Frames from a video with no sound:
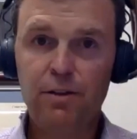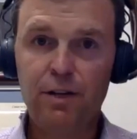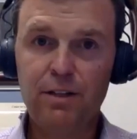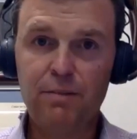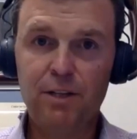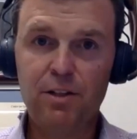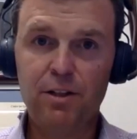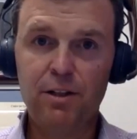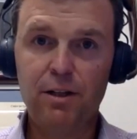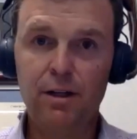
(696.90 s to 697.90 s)

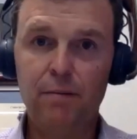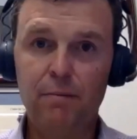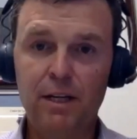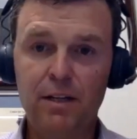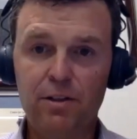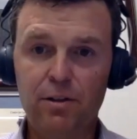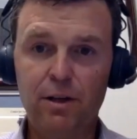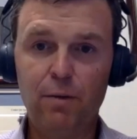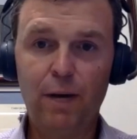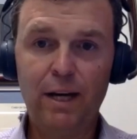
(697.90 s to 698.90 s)
transmission, uh, making certain
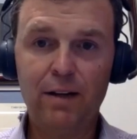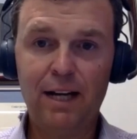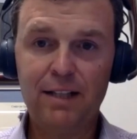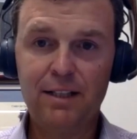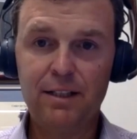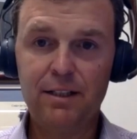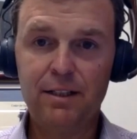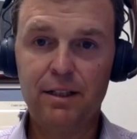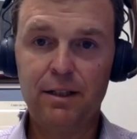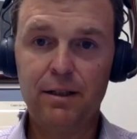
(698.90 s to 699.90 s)
that weight
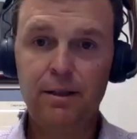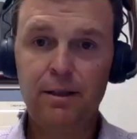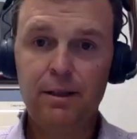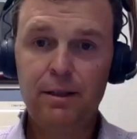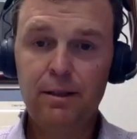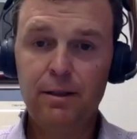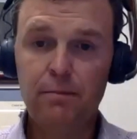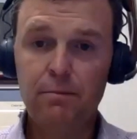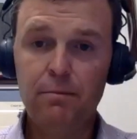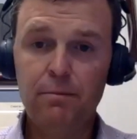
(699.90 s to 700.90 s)
classes, uh,
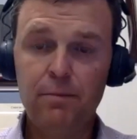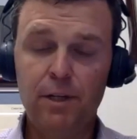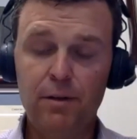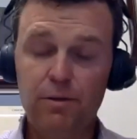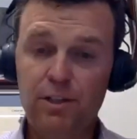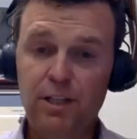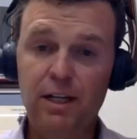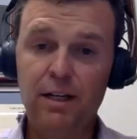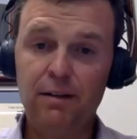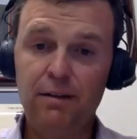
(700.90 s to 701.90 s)
um, you know,
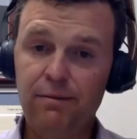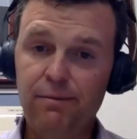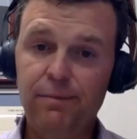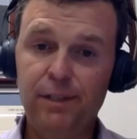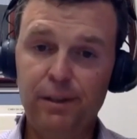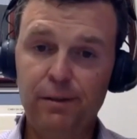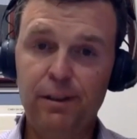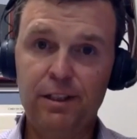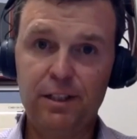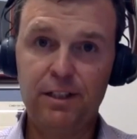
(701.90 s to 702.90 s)
stay you know
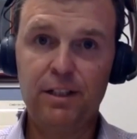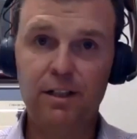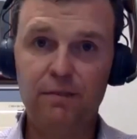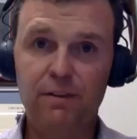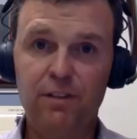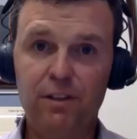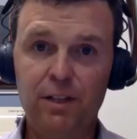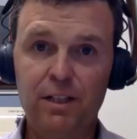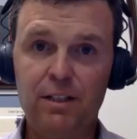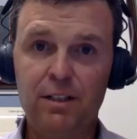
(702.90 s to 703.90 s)
consistent and
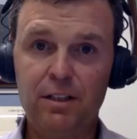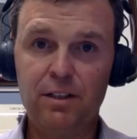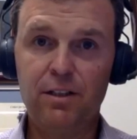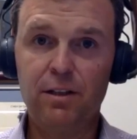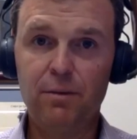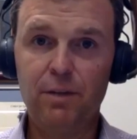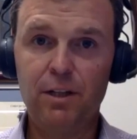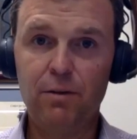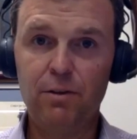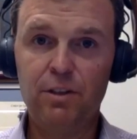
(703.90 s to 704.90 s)
physically distanced so that we
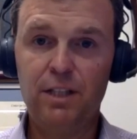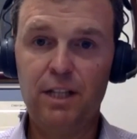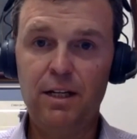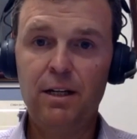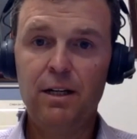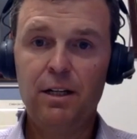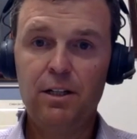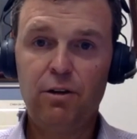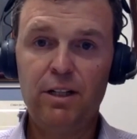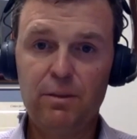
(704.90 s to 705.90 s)
don't see
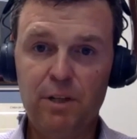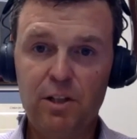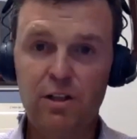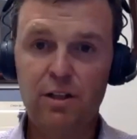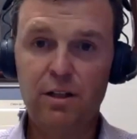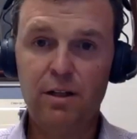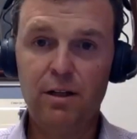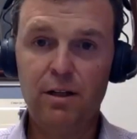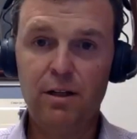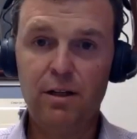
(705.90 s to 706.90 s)
transmission
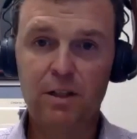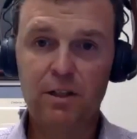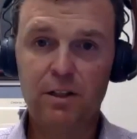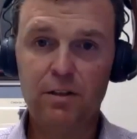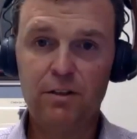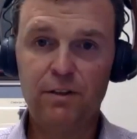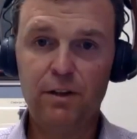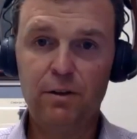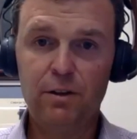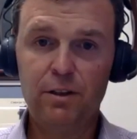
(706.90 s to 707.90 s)
uh, amongst those
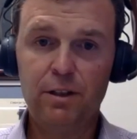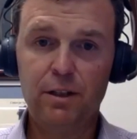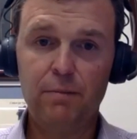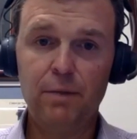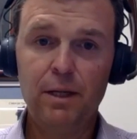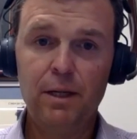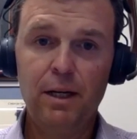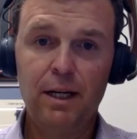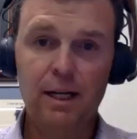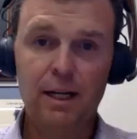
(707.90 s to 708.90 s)
folks um,
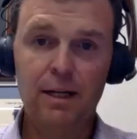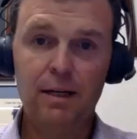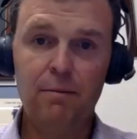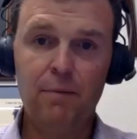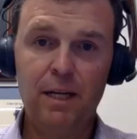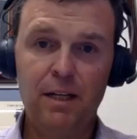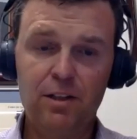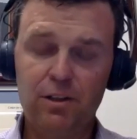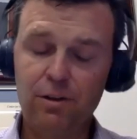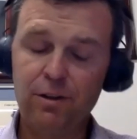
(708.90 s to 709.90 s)
again making
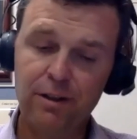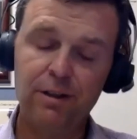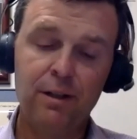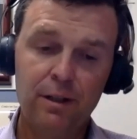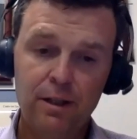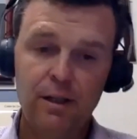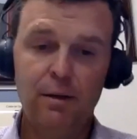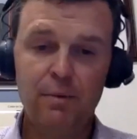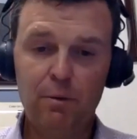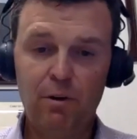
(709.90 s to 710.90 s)
certain
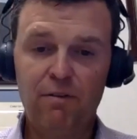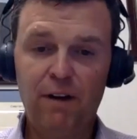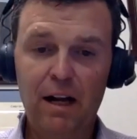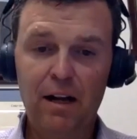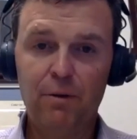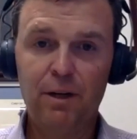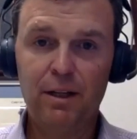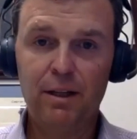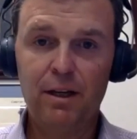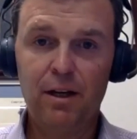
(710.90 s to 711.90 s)
um, that we're
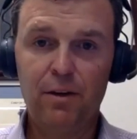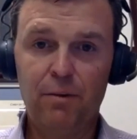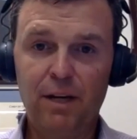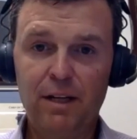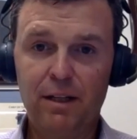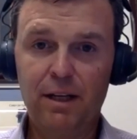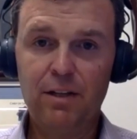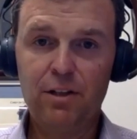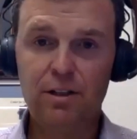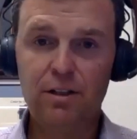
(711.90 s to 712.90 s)
following the other
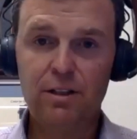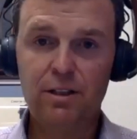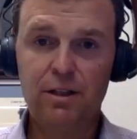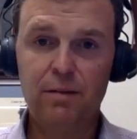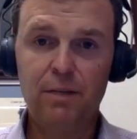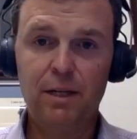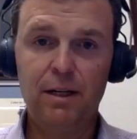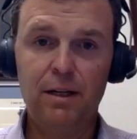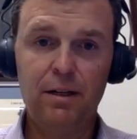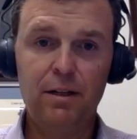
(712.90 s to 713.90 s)
regulations um,
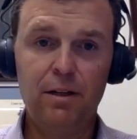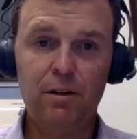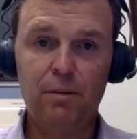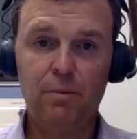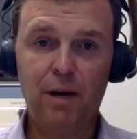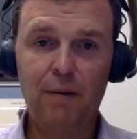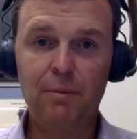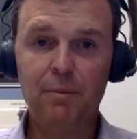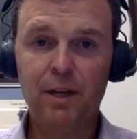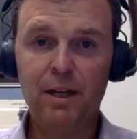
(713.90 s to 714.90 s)
and you know they're
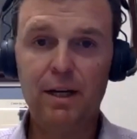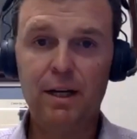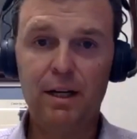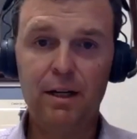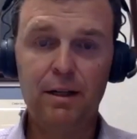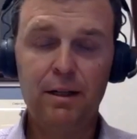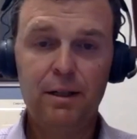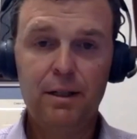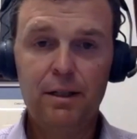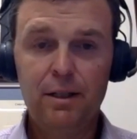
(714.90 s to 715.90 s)
probably in a
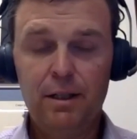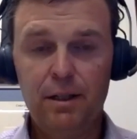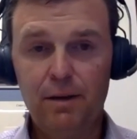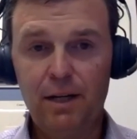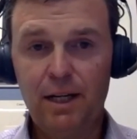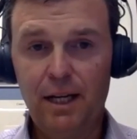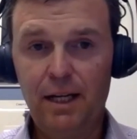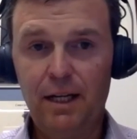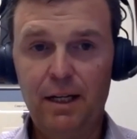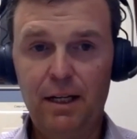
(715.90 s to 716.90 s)
you know
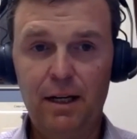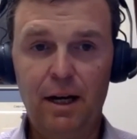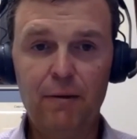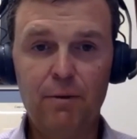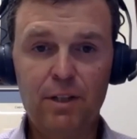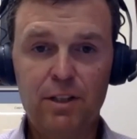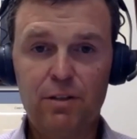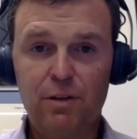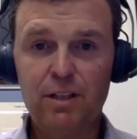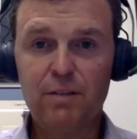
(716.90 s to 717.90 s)
again in a high risk
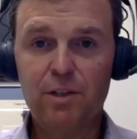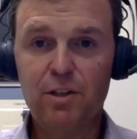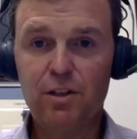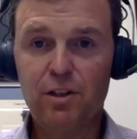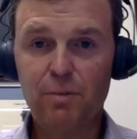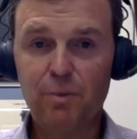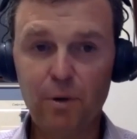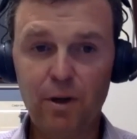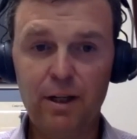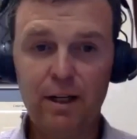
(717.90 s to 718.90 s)
transmission
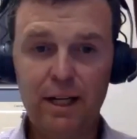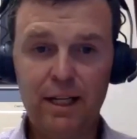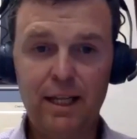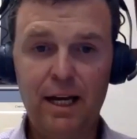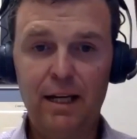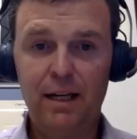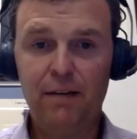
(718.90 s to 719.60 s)
sport like that